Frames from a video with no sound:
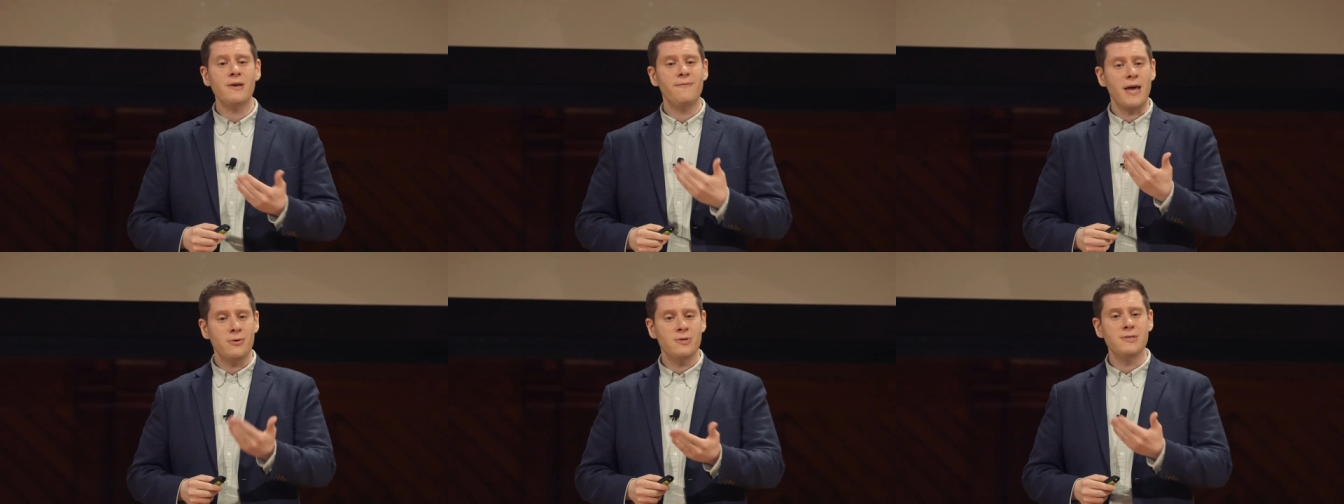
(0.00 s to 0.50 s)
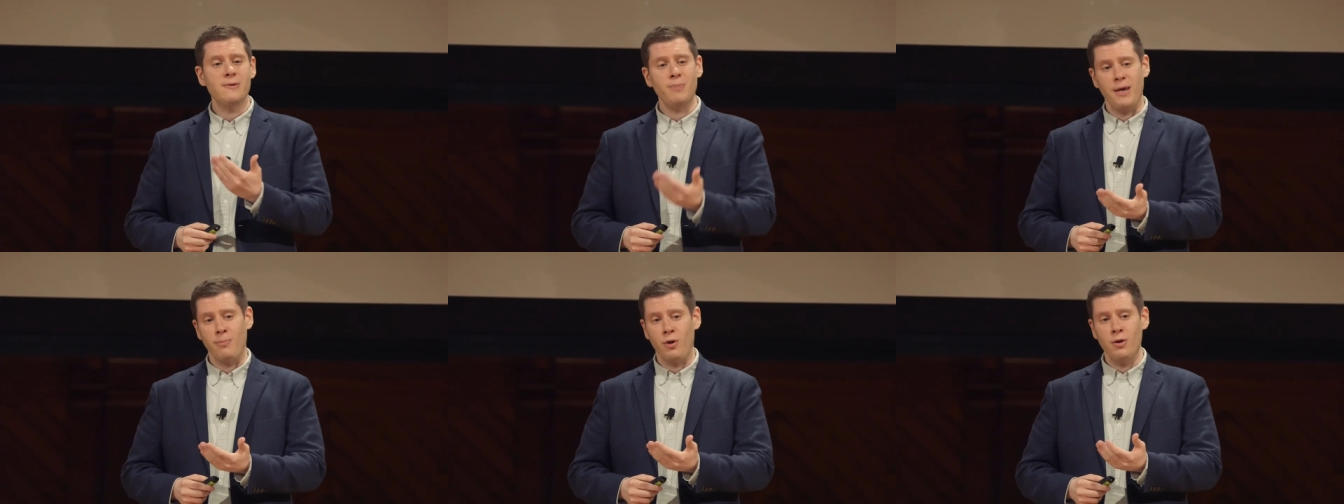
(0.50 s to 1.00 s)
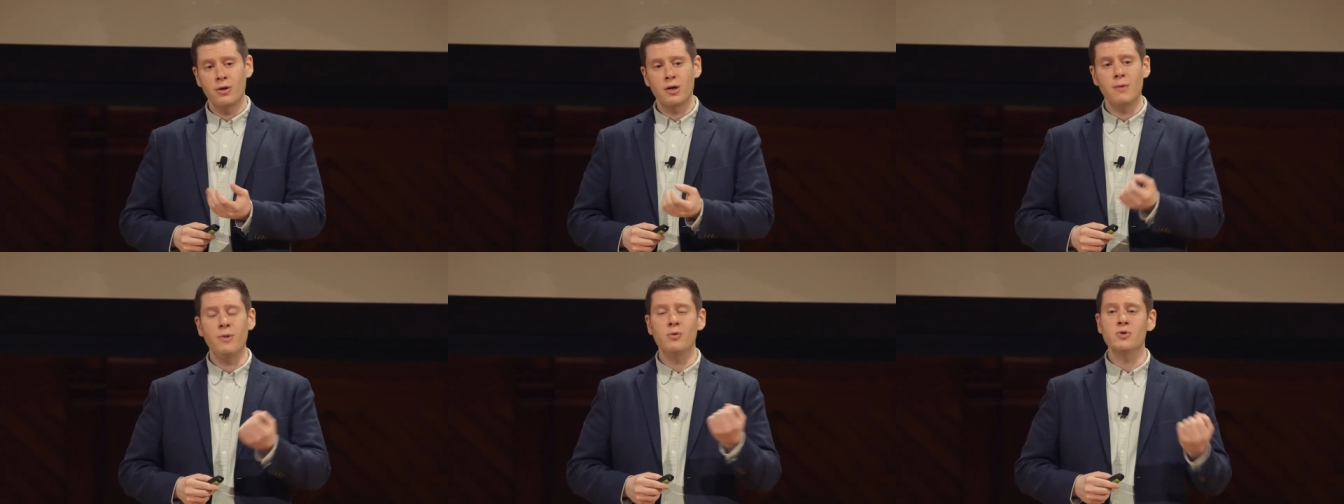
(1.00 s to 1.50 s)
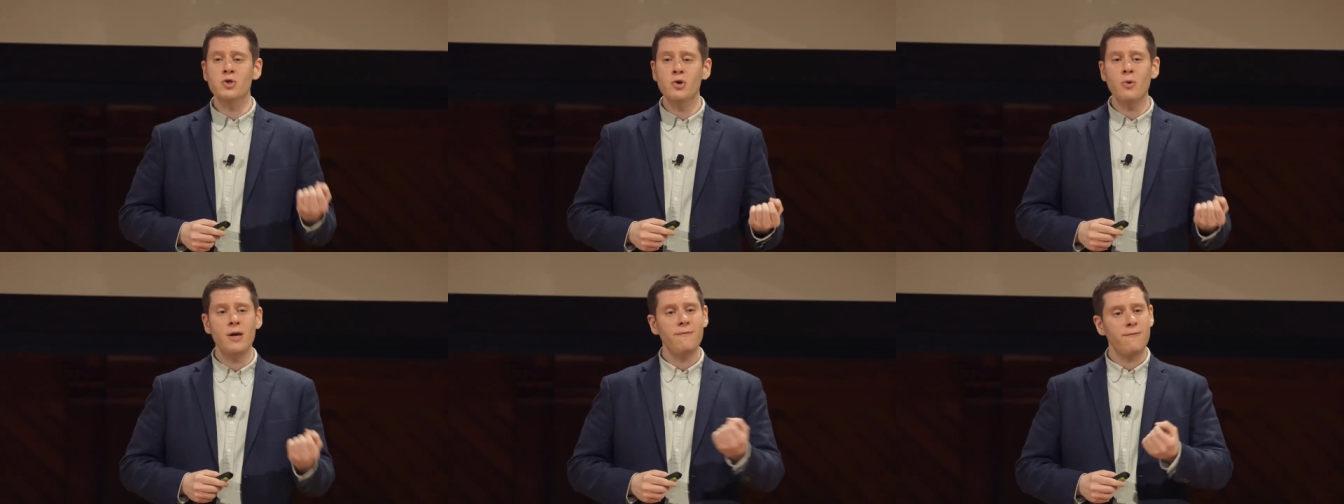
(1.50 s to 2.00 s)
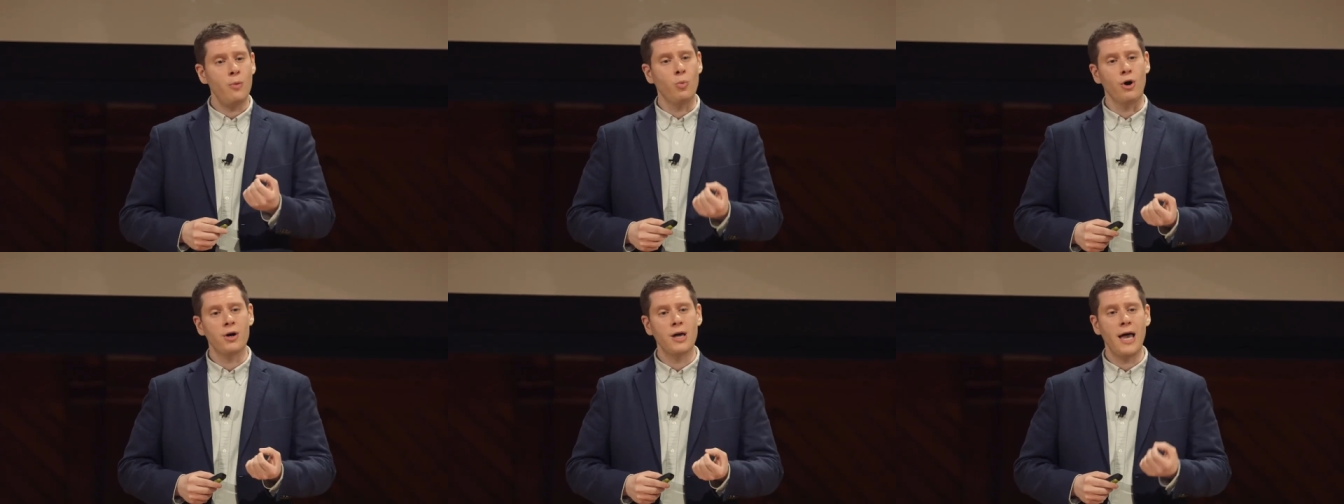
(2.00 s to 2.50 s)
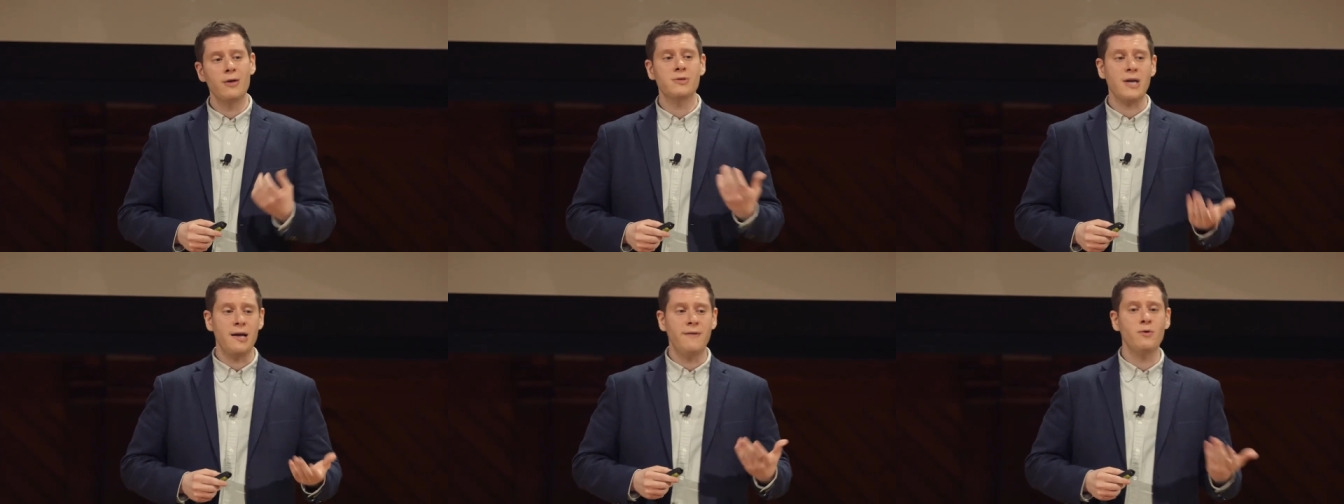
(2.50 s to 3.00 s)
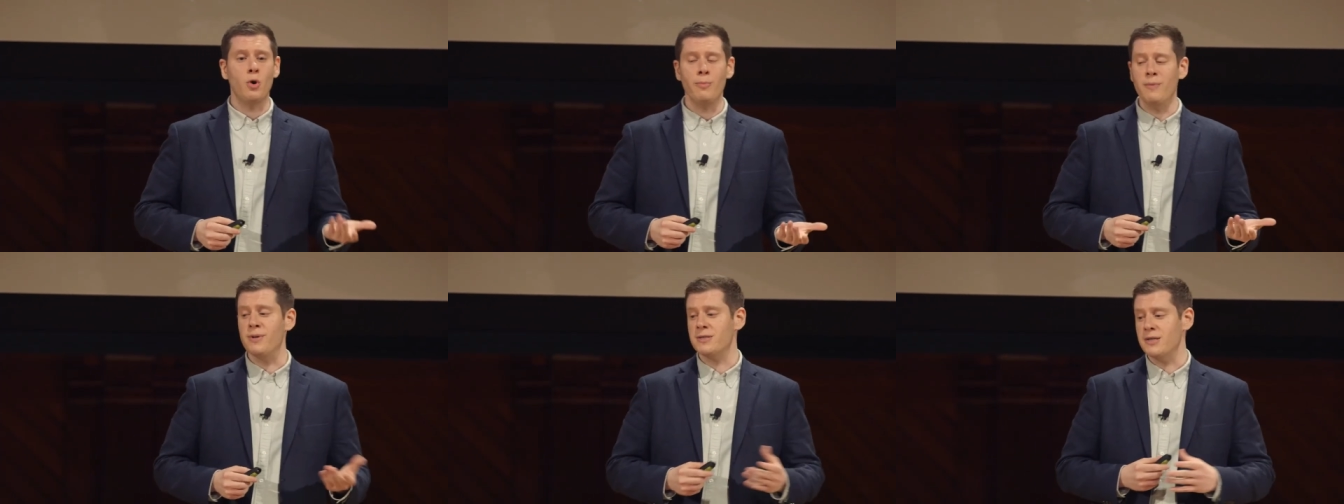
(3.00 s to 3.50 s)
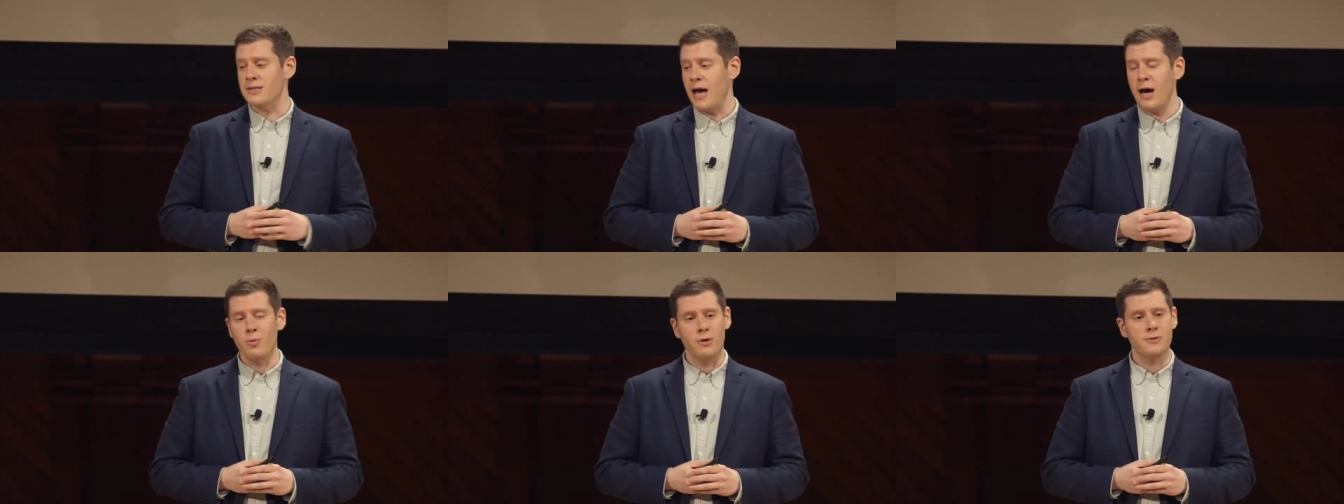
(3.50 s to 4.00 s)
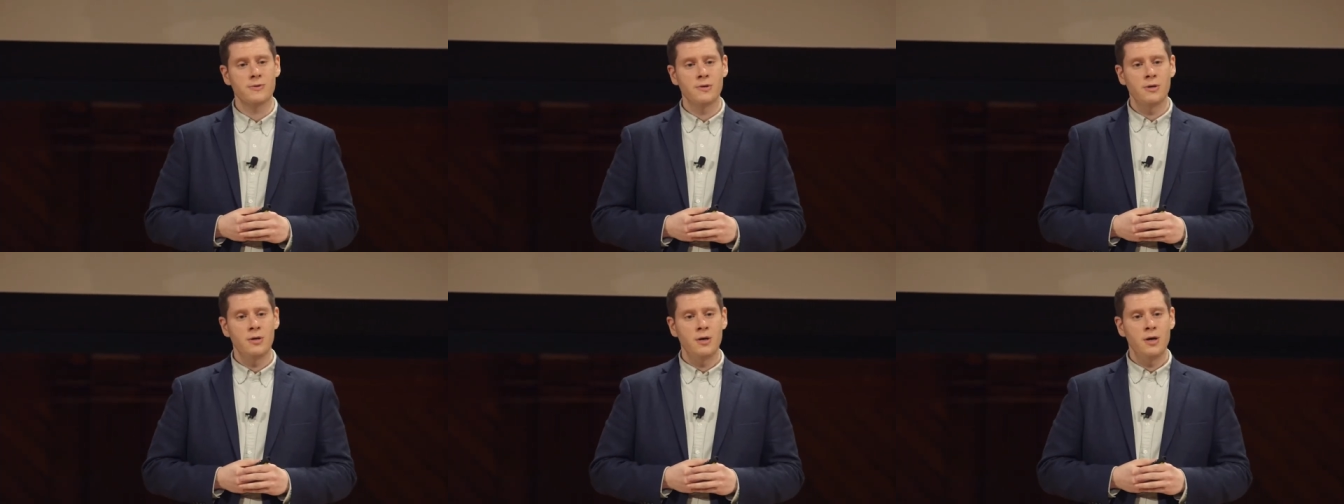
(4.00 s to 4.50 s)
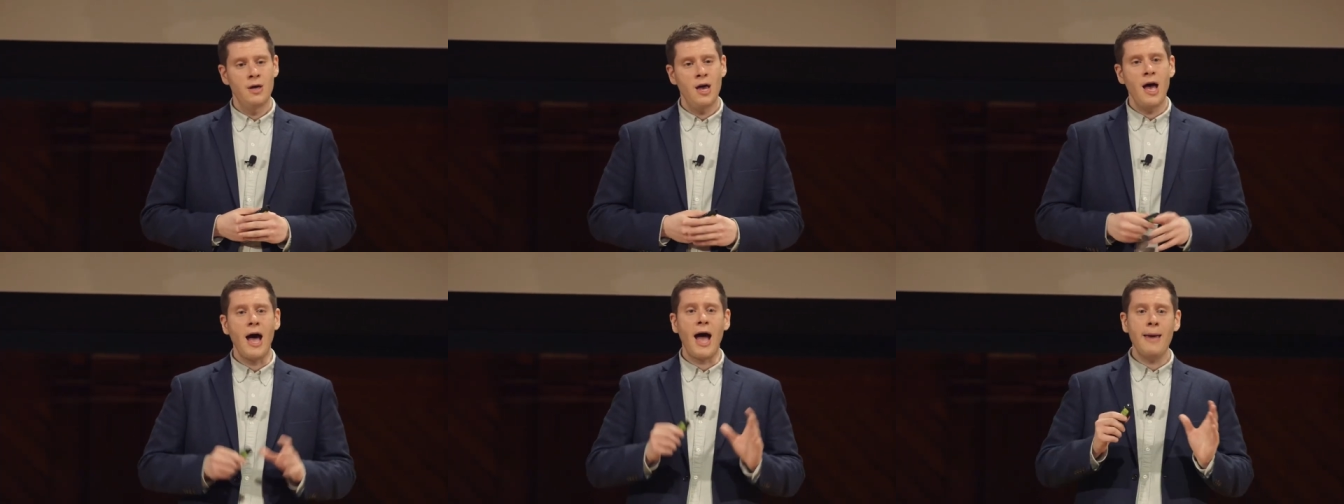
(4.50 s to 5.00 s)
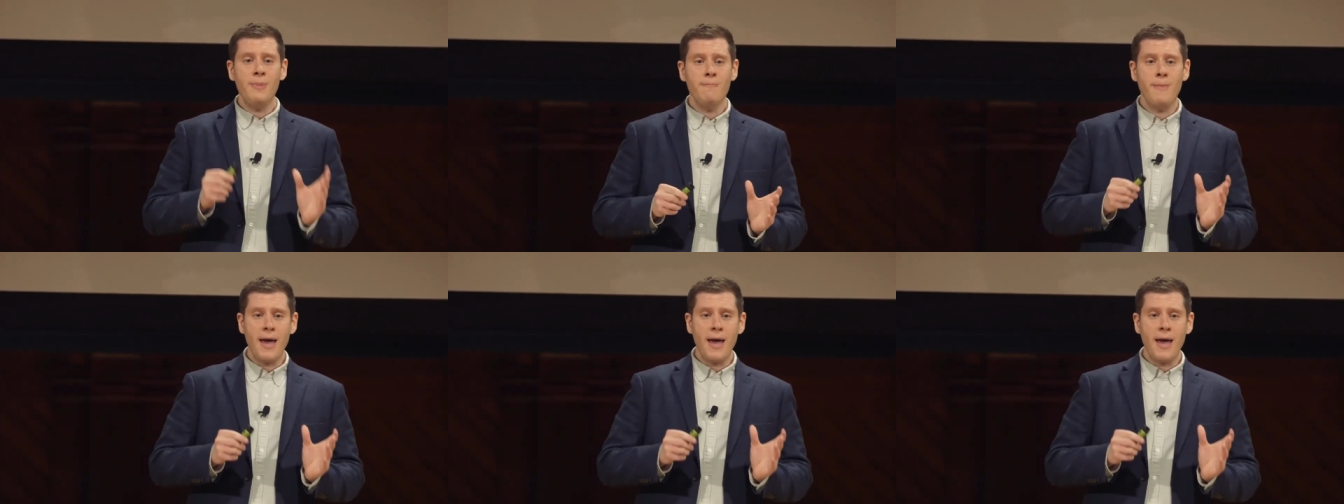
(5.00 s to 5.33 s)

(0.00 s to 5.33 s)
of thousands of people commute to and from work outside of normal business hours? I've been